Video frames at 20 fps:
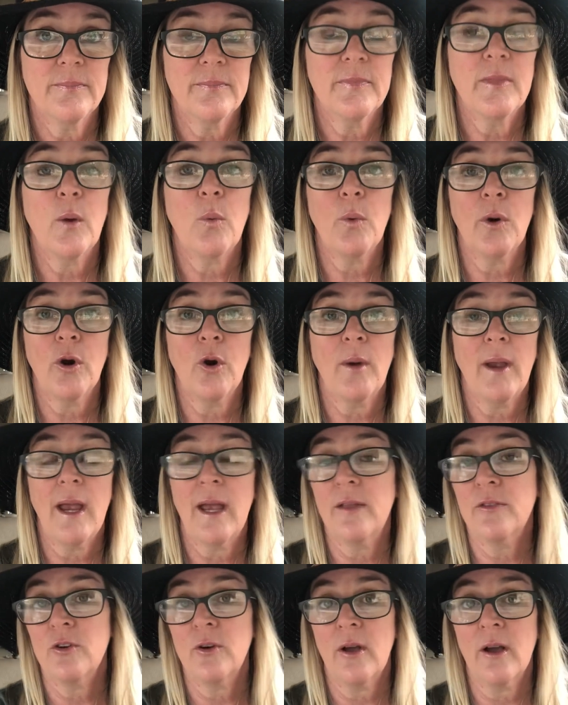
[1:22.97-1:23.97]
that we're
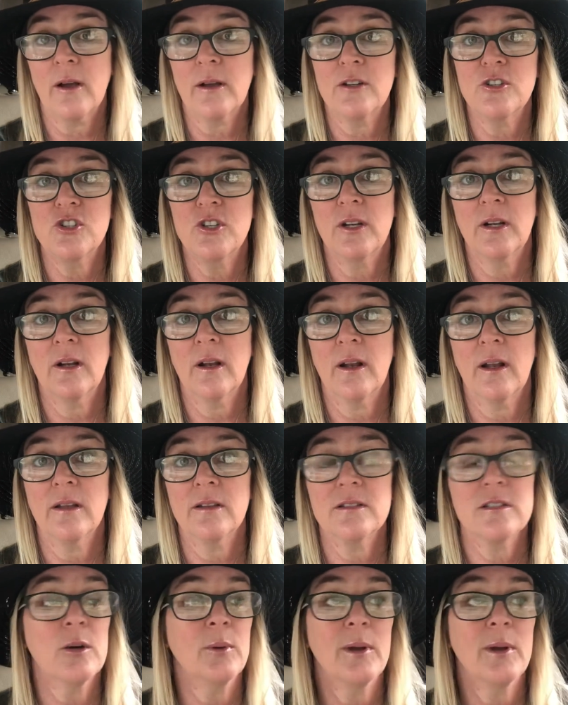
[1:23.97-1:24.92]
okay and they're not going to cheat on us.